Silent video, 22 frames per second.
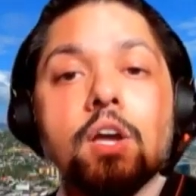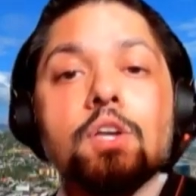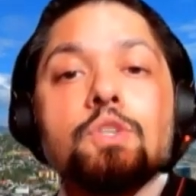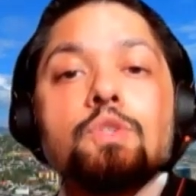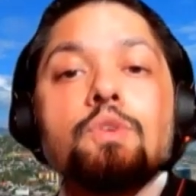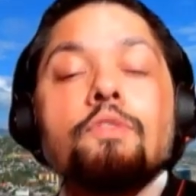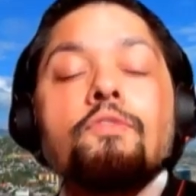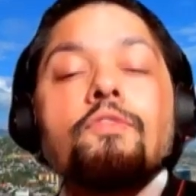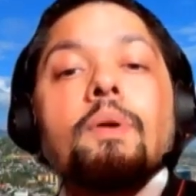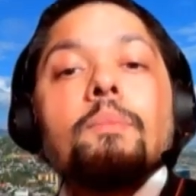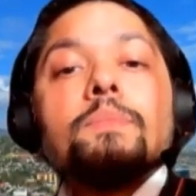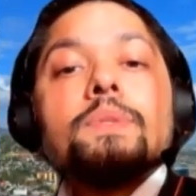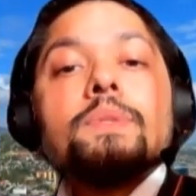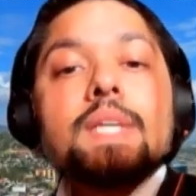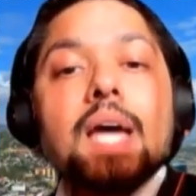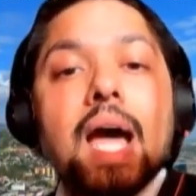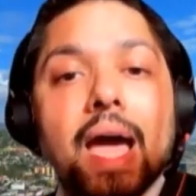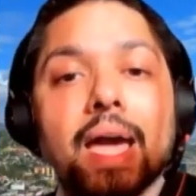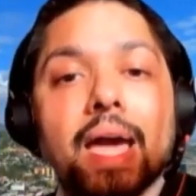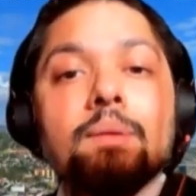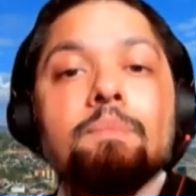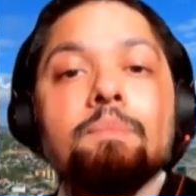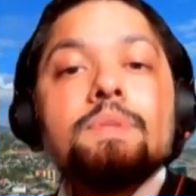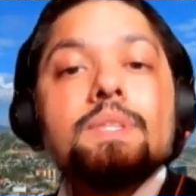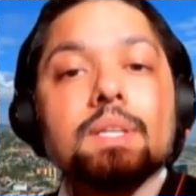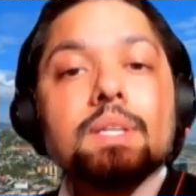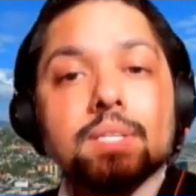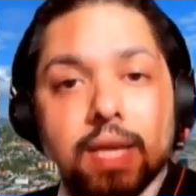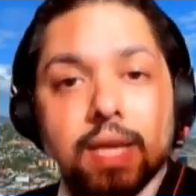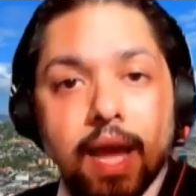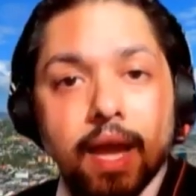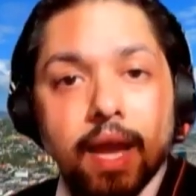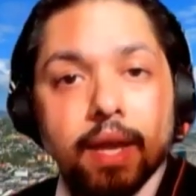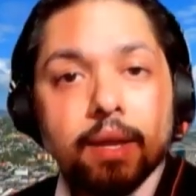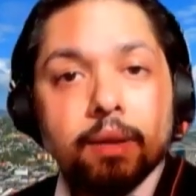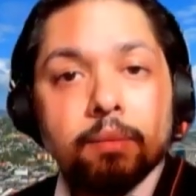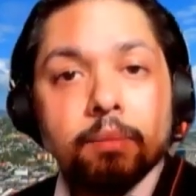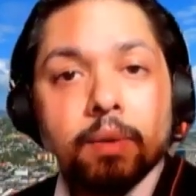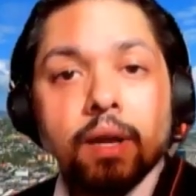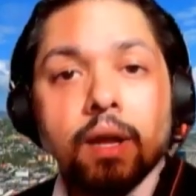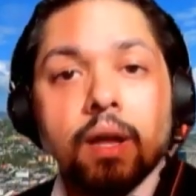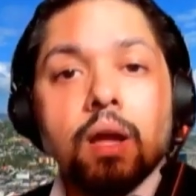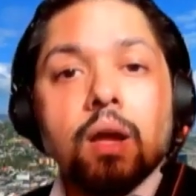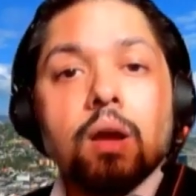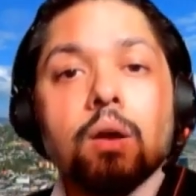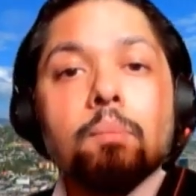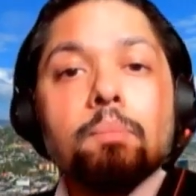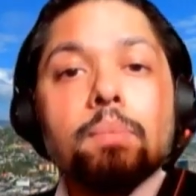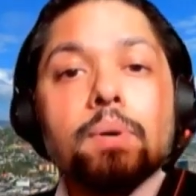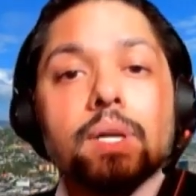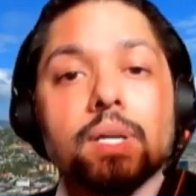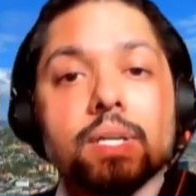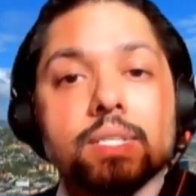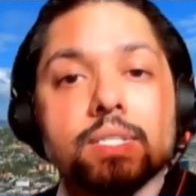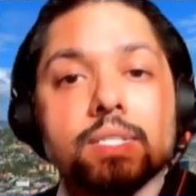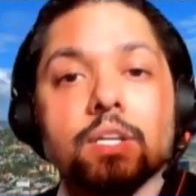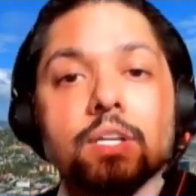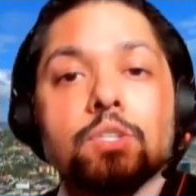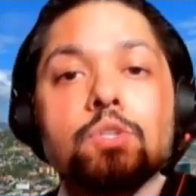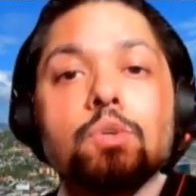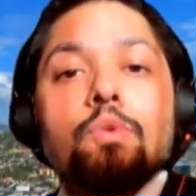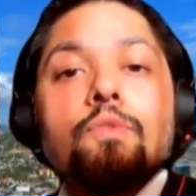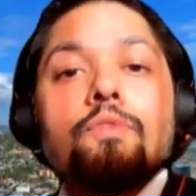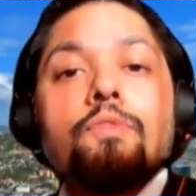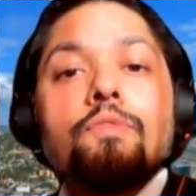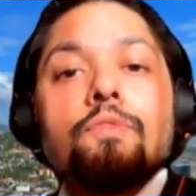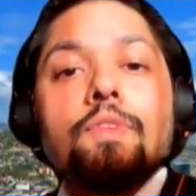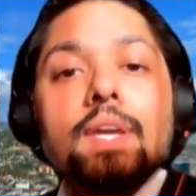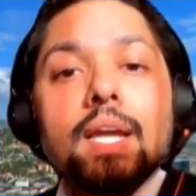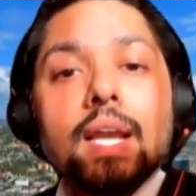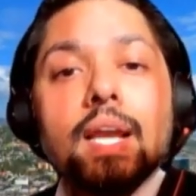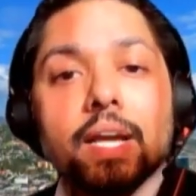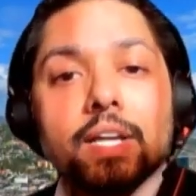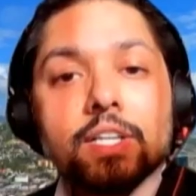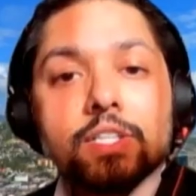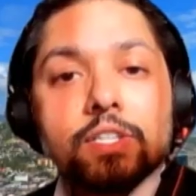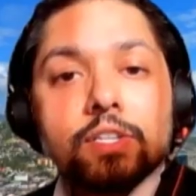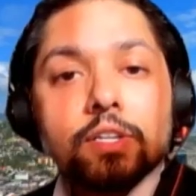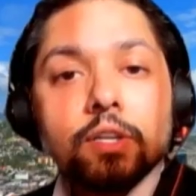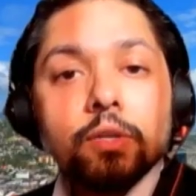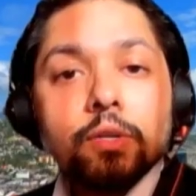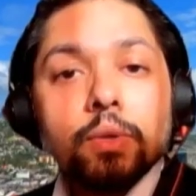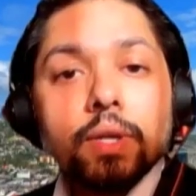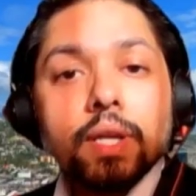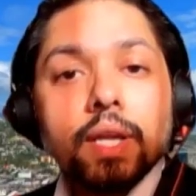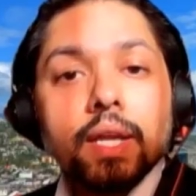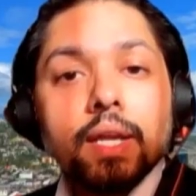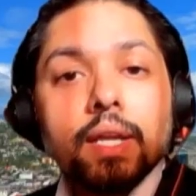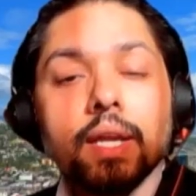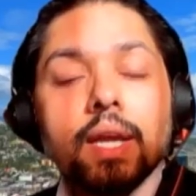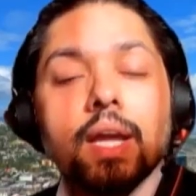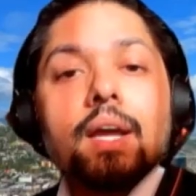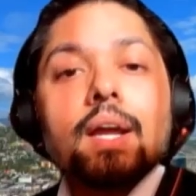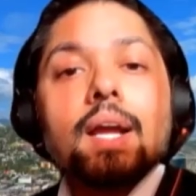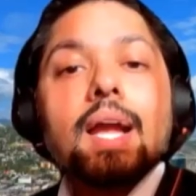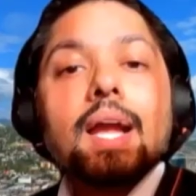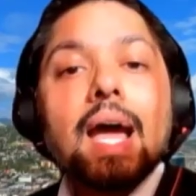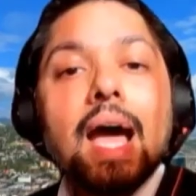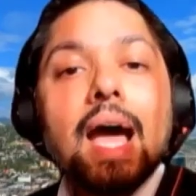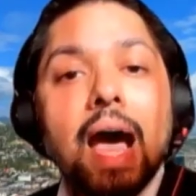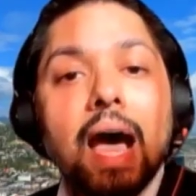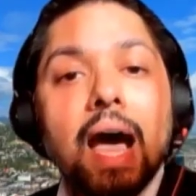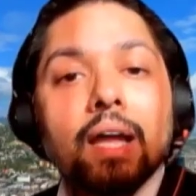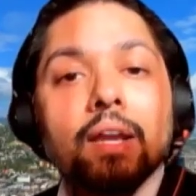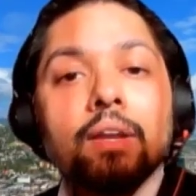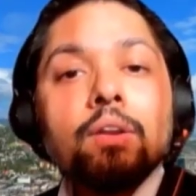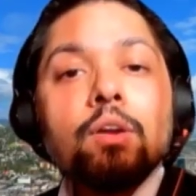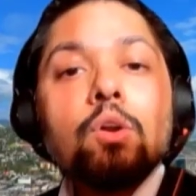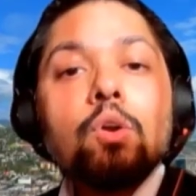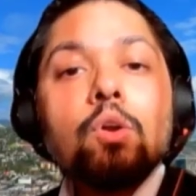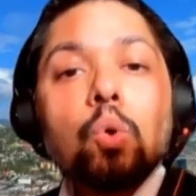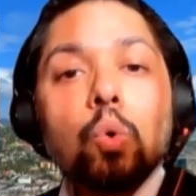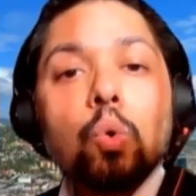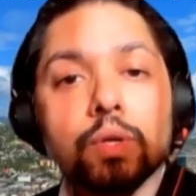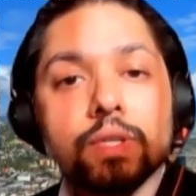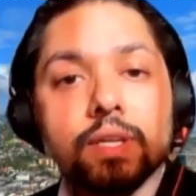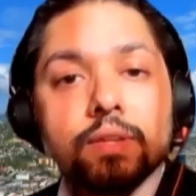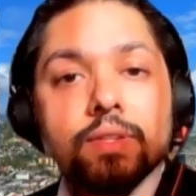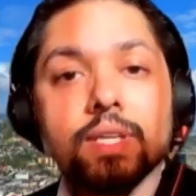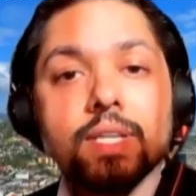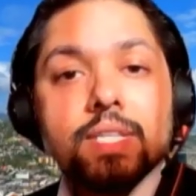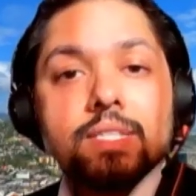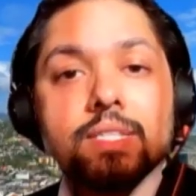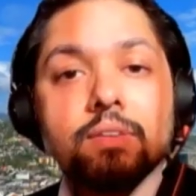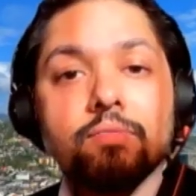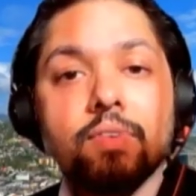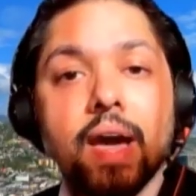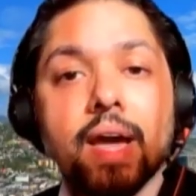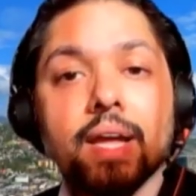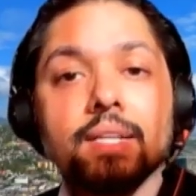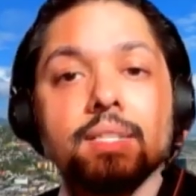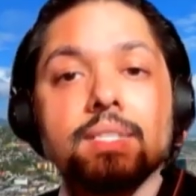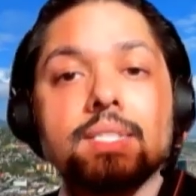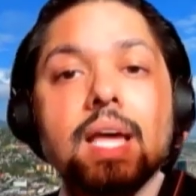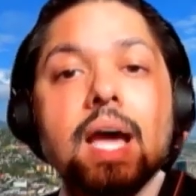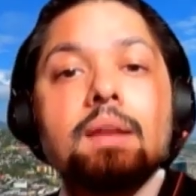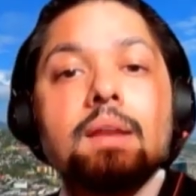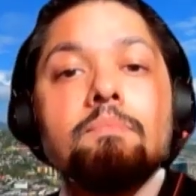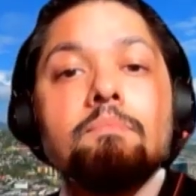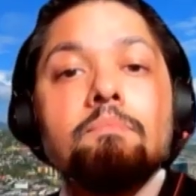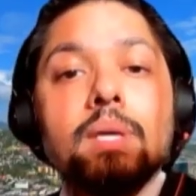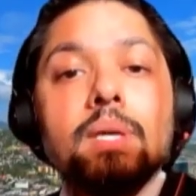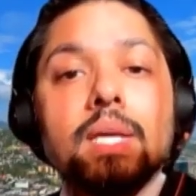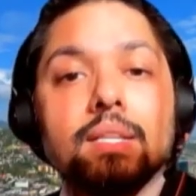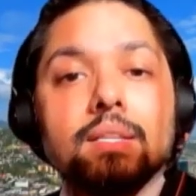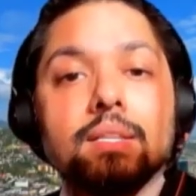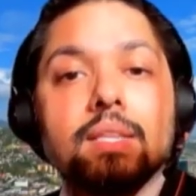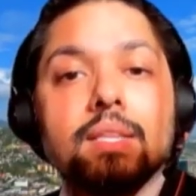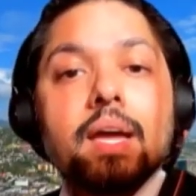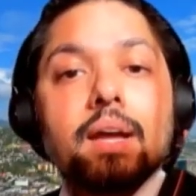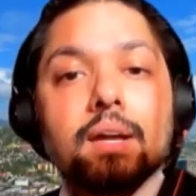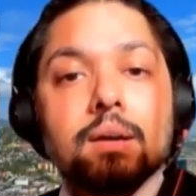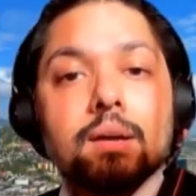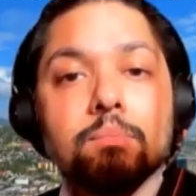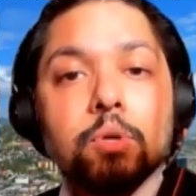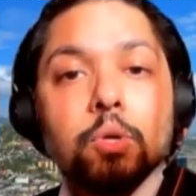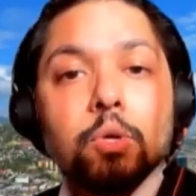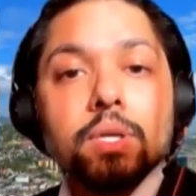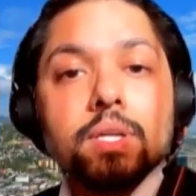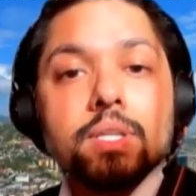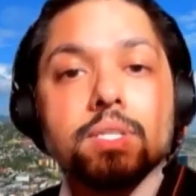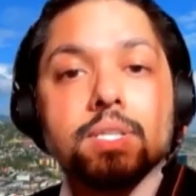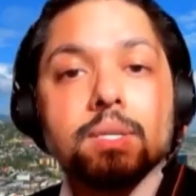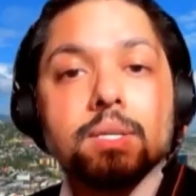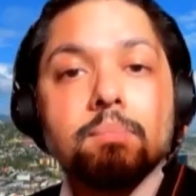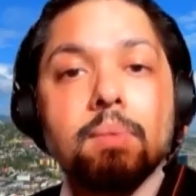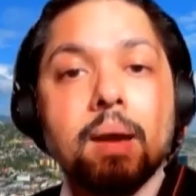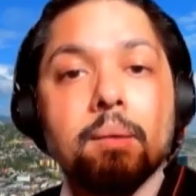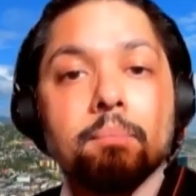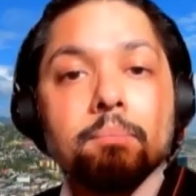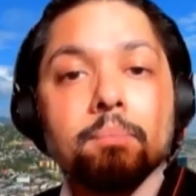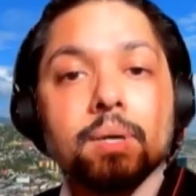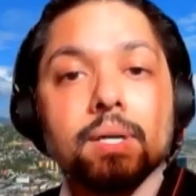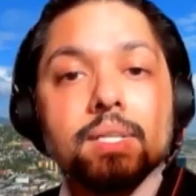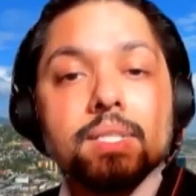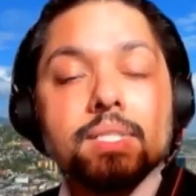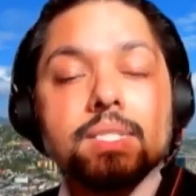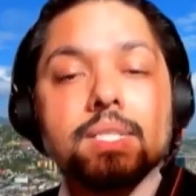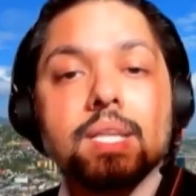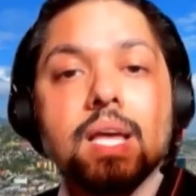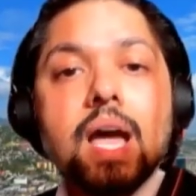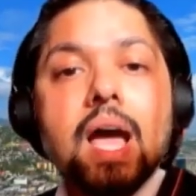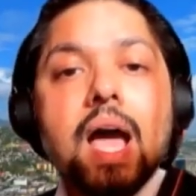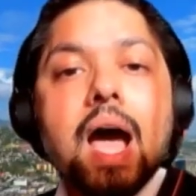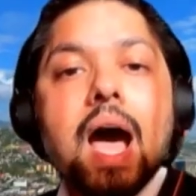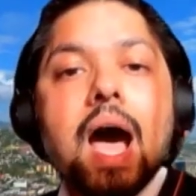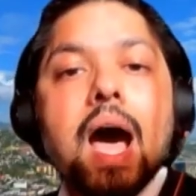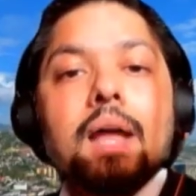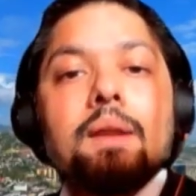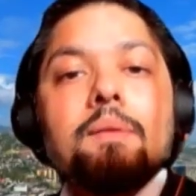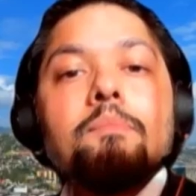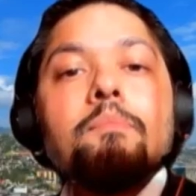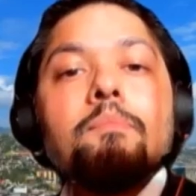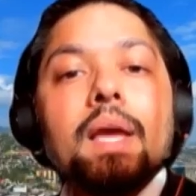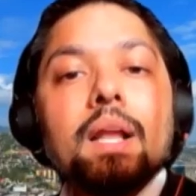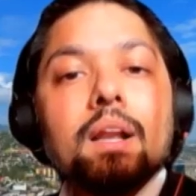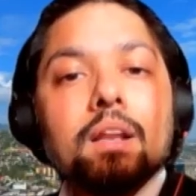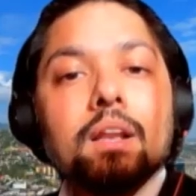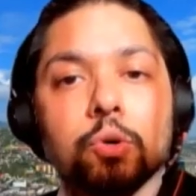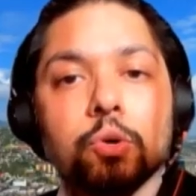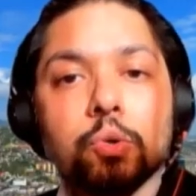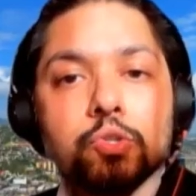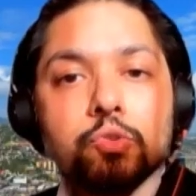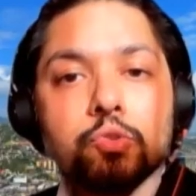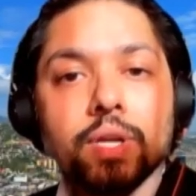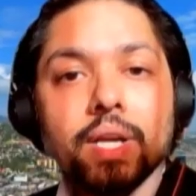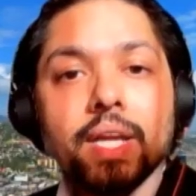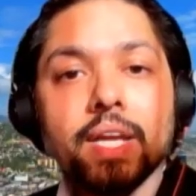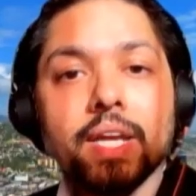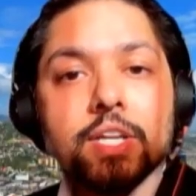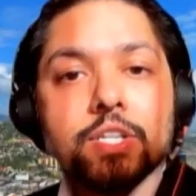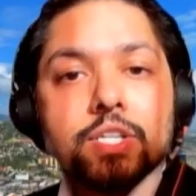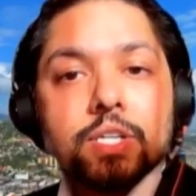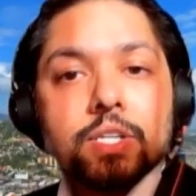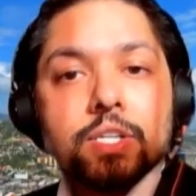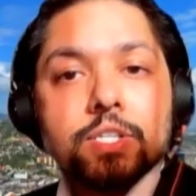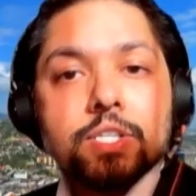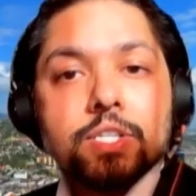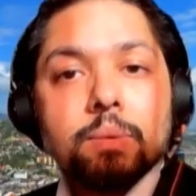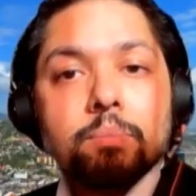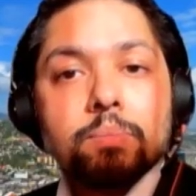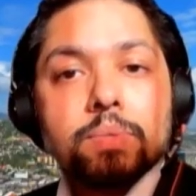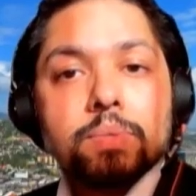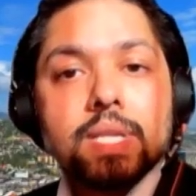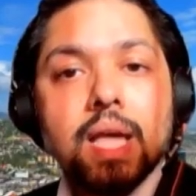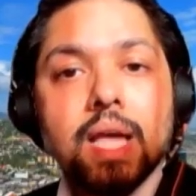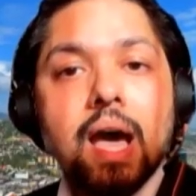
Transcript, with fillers: So, from time to time, persons who feel excluded can go to these events and meet their community members and build those relationships.